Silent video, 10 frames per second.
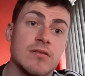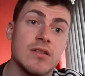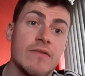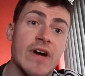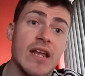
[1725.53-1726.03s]

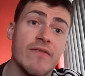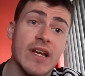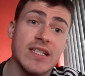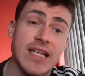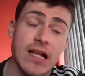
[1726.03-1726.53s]
You very,
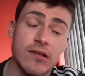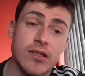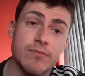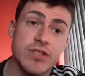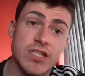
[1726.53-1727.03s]
very
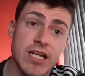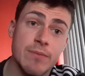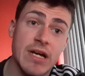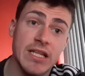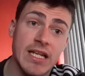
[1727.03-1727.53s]
seldom see
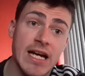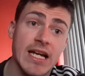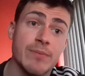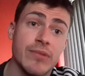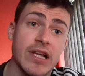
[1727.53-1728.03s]
Man
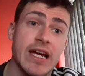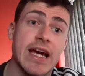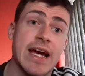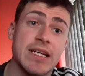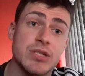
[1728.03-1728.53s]
United play
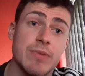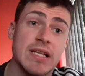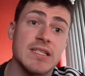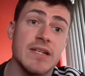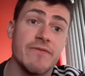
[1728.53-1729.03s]

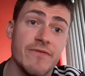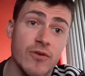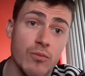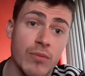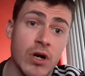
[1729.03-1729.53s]
expansive
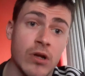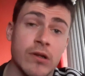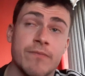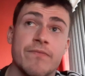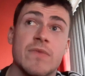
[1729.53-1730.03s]

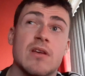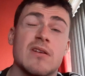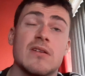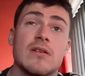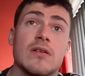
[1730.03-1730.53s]
football.
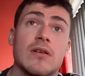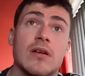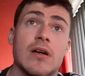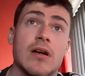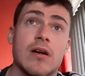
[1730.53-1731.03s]

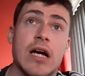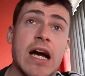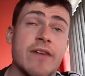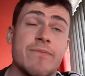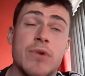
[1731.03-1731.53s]

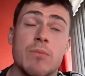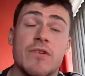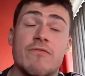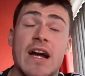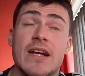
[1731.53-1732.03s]
I've
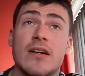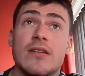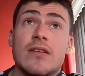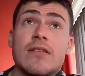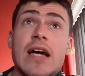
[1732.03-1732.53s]
probably
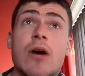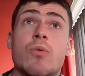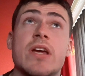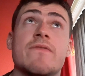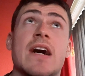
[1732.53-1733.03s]
reckoned that
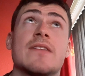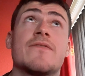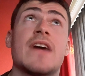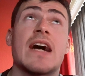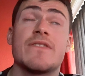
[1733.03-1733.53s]
we've had
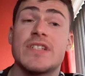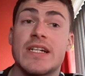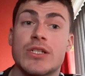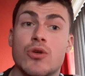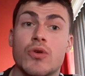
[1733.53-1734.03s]
five or
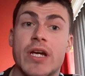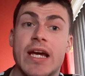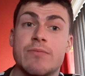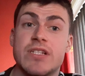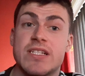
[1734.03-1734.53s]
six good
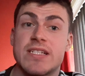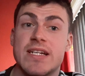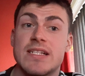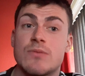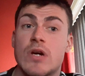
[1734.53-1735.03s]
games this
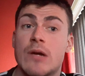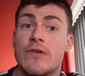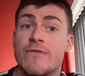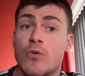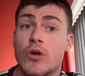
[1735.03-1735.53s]
season where
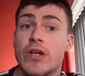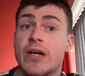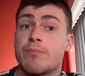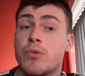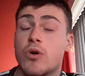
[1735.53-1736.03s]
we've won
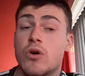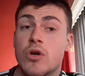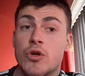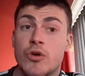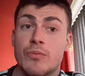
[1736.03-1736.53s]
and put
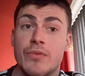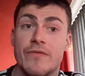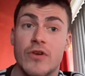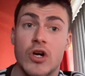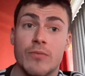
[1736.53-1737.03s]
a good
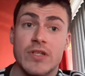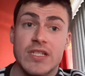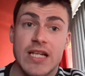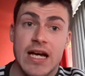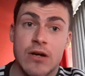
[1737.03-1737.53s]

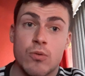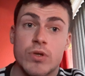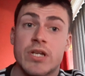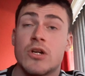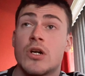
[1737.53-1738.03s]
performance out.
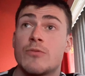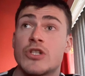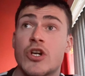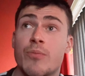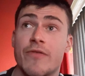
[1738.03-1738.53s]
You know, it was
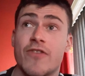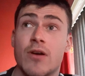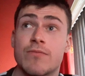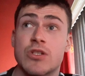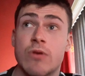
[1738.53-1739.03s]
a good
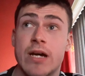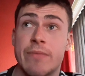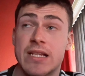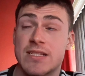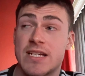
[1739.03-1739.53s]
performance away at
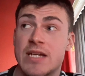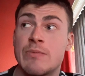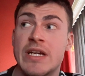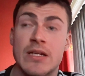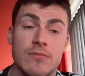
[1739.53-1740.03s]
Man City,
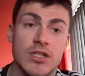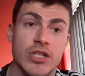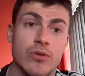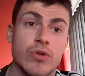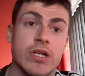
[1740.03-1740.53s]
beat them
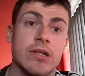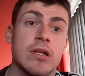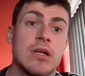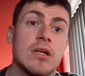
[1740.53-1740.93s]
2 0.